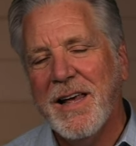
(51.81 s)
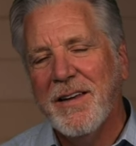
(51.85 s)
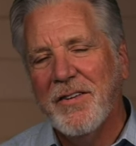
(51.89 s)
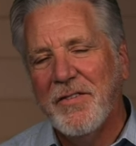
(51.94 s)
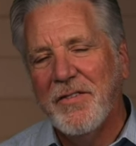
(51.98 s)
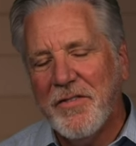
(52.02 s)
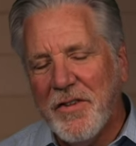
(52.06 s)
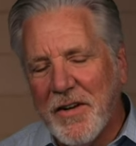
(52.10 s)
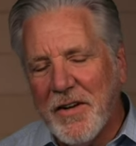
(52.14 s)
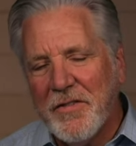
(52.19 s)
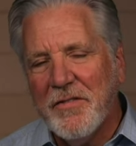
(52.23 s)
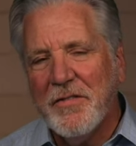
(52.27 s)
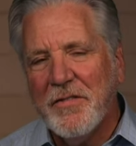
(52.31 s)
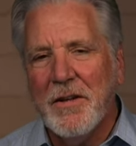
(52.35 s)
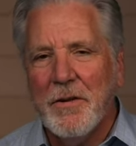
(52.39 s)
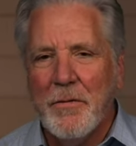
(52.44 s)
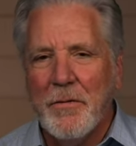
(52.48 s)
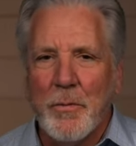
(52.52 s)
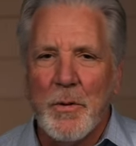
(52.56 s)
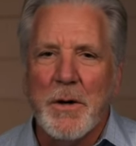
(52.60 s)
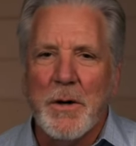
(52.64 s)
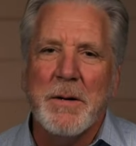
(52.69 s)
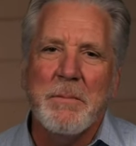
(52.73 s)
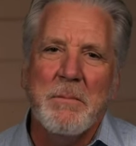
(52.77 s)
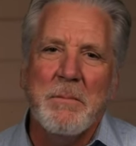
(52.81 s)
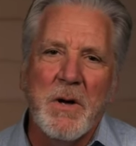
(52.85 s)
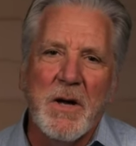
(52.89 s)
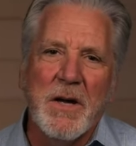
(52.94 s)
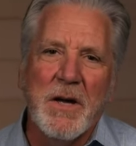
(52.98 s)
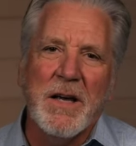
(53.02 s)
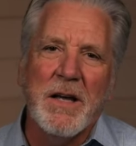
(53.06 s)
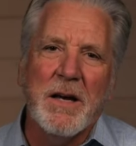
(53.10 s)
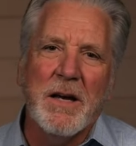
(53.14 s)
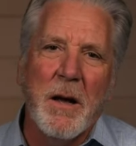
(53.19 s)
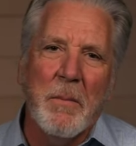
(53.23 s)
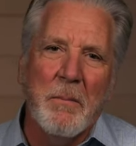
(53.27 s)
63
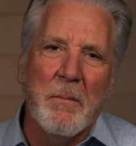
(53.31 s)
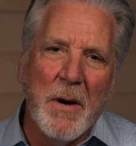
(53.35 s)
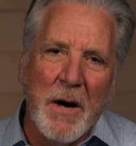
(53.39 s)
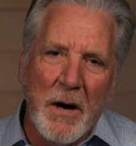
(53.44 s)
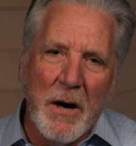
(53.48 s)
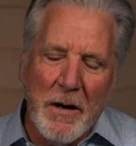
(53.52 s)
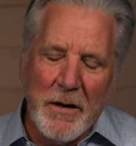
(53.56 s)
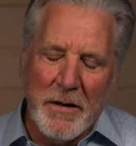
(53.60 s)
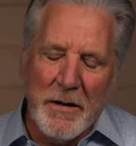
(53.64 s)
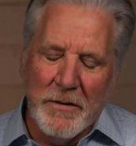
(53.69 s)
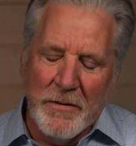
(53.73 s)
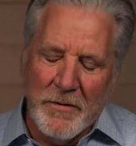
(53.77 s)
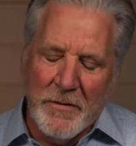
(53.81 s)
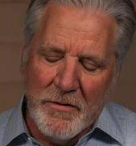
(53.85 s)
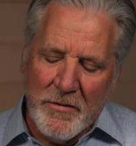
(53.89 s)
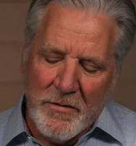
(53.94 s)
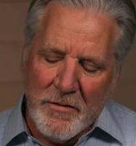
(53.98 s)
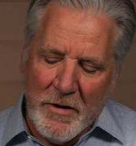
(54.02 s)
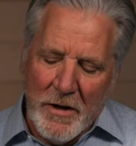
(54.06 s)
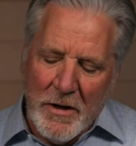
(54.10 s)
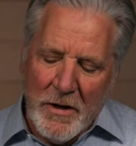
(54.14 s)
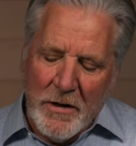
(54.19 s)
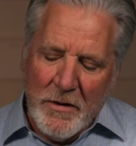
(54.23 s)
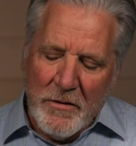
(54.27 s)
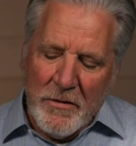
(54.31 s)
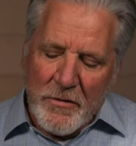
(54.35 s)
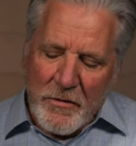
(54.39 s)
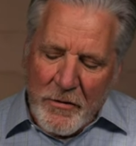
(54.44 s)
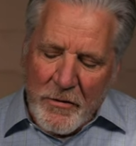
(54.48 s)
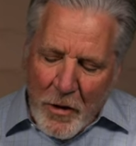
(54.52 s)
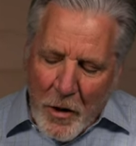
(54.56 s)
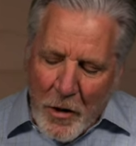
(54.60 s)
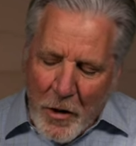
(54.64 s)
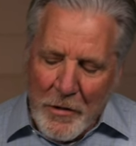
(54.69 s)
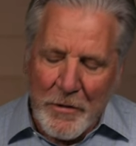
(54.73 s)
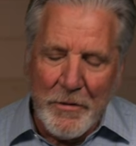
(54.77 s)
million Americans
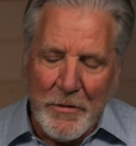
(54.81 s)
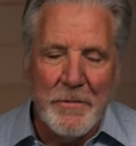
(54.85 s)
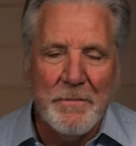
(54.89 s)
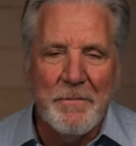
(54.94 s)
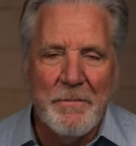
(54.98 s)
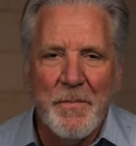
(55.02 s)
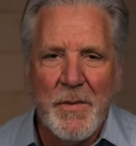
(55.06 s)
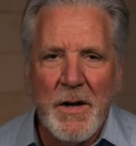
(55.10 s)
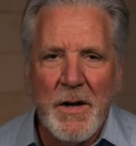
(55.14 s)
slaughtered.